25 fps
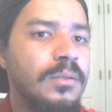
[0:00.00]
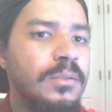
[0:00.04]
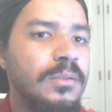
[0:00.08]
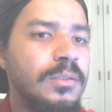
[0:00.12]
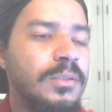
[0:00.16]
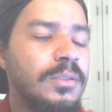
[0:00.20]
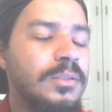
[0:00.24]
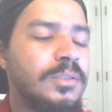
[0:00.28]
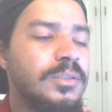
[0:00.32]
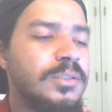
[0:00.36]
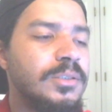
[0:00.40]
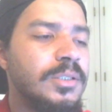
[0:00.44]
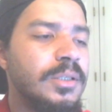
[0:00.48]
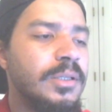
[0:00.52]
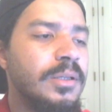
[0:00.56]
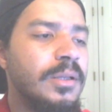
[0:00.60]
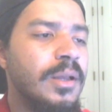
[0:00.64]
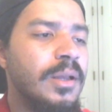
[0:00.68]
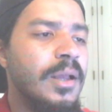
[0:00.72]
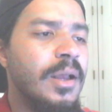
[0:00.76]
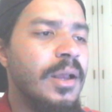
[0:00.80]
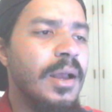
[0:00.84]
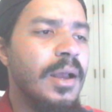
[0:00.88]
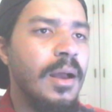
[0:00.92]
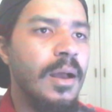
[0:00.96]
let's see,
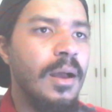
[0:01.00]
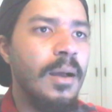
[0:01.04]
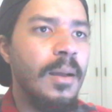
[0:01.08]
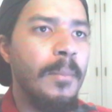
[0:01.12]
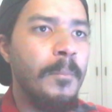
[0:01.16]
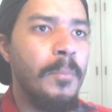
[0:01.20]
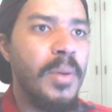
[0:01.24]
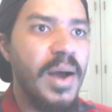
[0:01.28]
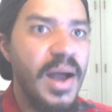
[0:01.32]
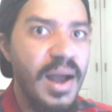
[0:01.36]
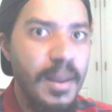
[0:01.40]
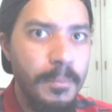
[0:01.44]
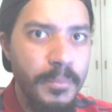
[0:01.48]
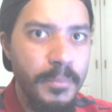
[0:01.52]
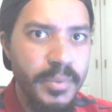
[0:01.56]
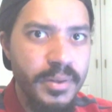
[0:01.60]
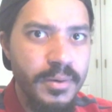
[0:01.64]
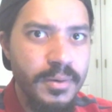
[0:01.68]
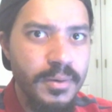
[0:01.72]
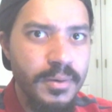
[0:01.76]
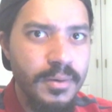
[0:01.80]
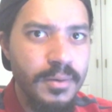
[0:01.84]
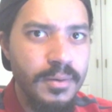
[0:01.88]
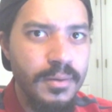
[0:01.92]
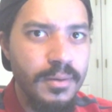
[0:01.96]

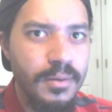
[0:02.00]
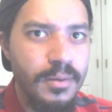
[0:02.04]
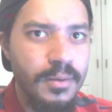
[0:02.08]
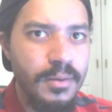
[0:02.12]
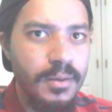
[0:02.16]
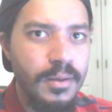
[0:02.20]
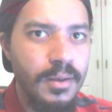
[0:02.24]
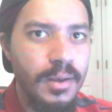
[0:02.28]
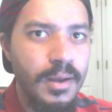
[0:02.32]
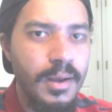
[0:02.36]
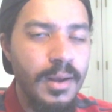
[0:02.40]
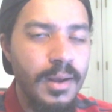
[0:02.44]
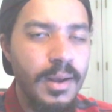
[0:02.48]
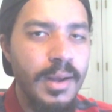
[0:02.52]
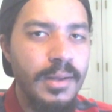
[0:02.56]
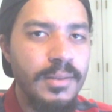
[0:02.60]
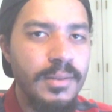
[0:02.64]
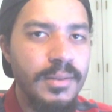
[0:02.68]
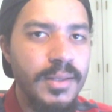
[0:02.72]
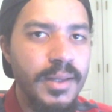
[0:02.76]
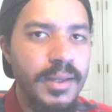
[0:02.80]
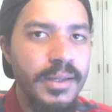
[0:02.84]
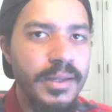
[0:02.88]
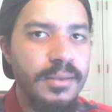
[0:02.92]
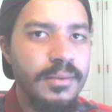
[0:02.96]
Poppin'. I
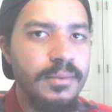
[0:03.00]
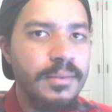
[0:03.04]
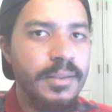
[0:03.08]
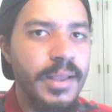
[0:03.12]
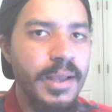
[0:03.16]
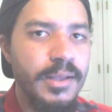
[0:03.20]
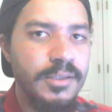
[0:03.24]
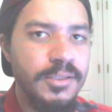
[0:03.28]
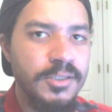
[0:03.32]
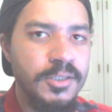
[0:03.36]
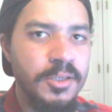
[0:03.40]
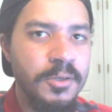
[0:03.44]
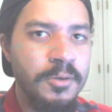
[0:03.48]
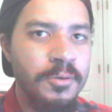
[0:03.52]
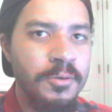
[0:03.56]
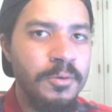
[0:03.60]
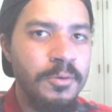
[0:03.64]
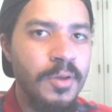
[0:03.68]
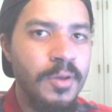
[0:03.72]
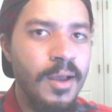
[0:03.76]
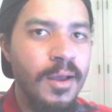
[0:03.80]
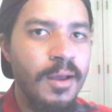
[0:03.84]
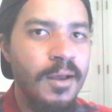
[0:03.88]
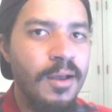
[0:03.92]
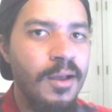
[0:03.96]
like that
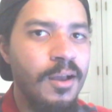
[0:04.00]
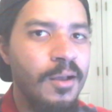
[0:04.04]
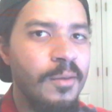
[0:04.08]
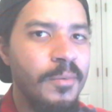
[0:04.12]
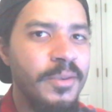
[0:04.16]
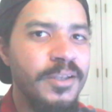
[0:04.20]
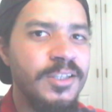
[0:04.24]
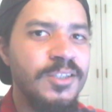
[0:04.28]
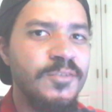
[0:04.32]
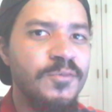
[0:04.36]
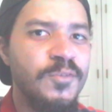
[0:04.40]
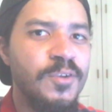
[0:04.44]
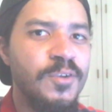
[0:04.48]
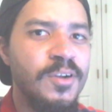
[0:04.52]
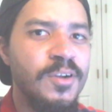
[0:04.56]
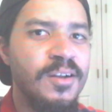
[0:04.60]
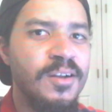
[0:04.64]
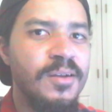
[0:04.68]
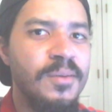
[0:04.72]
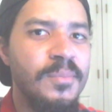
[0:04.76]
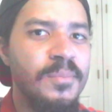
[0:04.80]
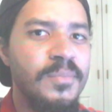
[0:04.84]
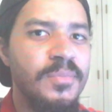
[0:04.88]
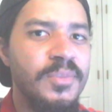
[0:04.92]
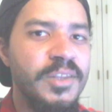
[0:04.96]
song. It's
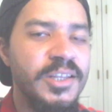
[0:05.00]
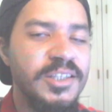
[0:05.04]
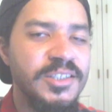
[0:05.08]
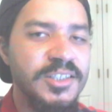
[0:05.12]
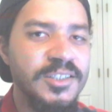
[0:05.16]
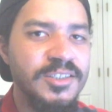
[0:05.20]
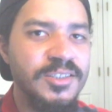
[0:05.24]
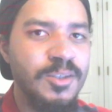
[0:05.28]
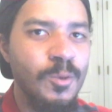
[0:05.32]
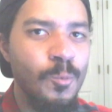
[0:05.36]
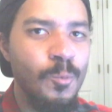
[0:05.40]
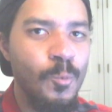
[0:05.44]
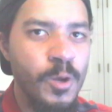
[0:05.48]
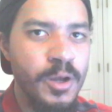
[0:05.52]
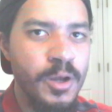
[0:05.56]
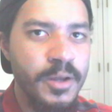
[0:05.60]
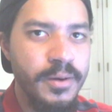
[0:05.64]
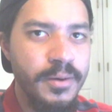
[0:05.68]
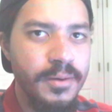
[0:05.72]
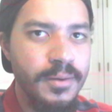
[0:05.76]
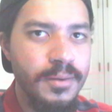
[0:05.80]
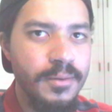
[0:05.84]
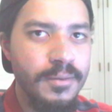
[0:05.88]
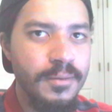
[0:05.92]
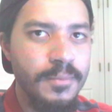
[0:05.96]
from This Is the
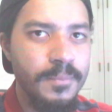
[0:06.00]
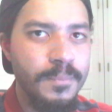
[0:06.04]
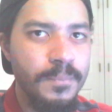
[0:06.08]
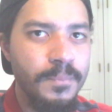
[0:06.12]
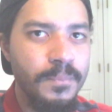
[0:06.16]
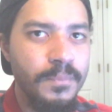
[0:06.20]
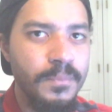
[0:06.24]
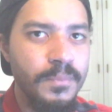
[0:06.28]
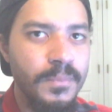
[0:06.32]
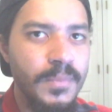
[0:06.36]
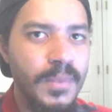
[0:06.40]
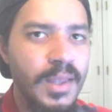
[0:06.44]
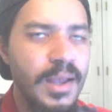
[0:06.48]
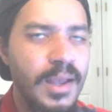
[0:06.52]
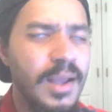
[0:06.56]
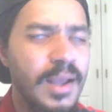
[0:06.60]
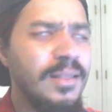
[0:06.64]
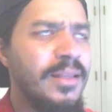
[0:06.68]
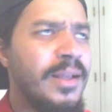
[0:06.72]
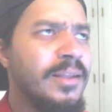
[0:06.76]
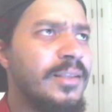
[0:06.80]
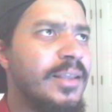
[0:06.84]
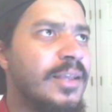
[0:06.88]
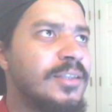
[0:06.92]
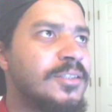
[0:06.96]
One. I
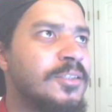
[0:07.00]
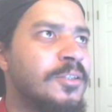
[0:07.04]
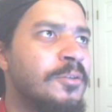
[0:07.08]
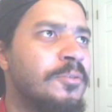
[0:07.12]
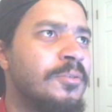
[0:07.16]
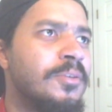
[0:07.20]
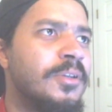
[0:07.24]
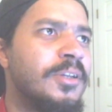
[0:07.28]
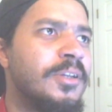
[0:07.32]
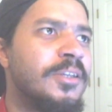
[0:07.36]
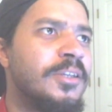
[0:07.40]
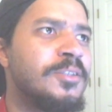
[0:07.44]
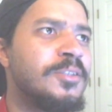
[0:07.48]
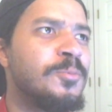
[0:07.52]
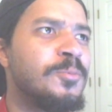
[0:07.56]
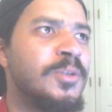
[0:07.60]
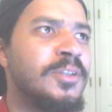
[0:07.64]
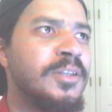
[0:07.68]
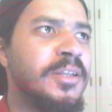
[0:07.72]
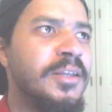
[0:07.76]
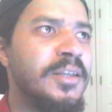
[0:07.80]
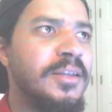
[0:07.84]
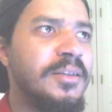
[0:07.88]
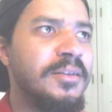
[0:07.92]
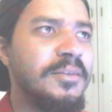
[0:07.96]
like that song. It's
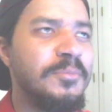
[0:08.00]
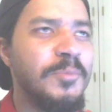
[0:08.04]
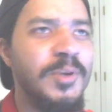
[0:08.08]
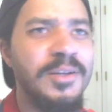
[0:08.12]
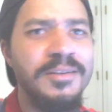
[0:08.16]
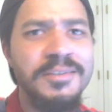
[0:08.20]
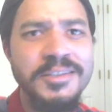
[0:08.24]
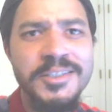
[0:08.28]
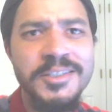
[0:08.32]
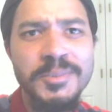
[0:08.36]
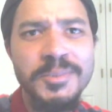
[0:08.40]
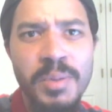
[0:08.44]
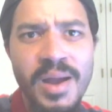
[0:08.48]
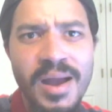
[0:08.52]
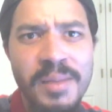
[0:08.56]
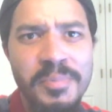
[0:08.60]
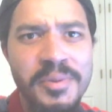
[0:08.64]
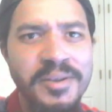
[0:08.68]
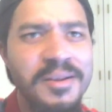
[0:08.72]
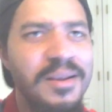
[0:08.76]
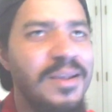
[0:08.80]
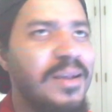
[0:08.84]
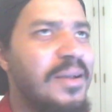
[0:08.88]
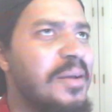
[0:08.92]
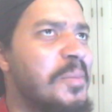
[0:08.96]
really, well, it's
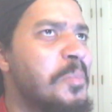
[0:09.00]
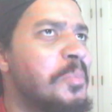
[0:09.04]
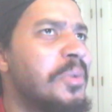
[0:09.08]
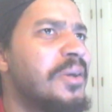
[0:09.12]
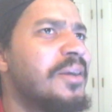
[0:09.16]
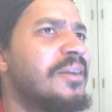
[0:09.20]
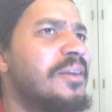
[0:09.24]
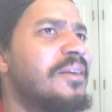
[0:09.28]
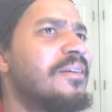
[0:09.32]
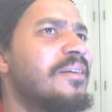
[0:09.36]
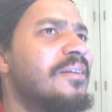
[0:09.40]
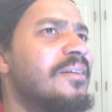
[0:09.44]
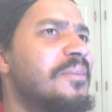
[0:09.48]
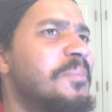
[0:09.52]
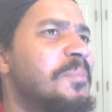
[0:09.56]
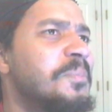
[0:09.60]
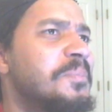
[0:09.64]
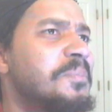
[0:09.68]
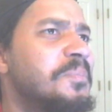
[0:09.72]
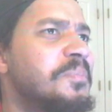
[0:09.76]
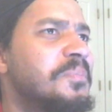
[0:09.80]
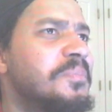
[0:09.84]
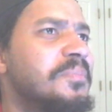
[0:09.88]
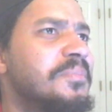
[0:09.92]
poppin'. But I